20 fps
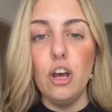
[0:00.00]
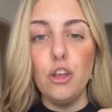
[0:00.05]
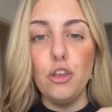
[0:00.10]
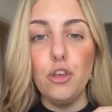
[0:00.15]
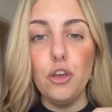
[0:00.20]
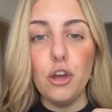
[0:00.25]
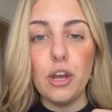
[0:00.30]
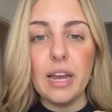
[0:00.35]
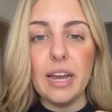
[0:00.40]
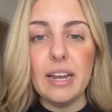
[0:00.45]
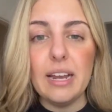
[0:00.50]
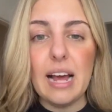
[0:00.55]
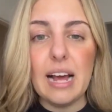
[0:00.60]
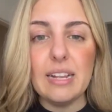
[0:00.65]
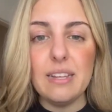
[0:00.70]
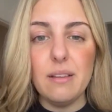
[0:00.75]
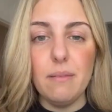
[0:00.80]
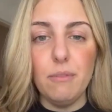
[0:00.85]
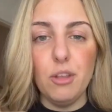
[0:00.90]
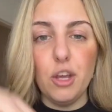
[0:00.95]
You
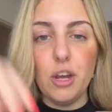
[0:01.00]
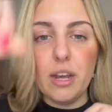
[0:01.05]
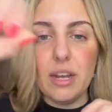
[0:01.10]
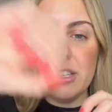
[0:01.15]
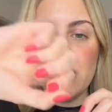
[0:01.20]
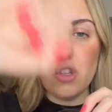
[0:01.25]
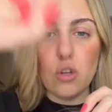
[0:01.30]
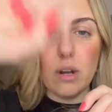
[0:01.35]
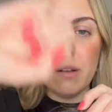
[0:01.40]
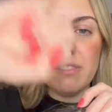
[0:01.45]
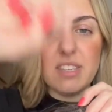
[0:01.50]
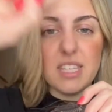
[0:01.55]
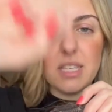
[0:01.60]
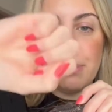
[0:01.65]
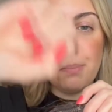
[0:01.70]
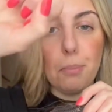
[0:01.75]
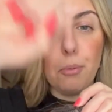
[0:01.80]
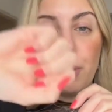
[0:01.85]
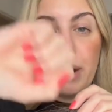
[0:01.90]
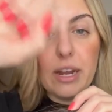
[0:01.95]
can sort of
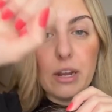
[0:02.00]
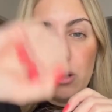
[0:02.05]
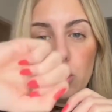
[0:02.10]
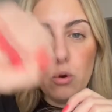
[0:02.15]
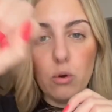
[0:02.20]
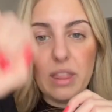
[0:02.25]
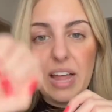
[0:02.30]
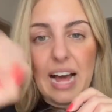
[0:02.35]
sprinkle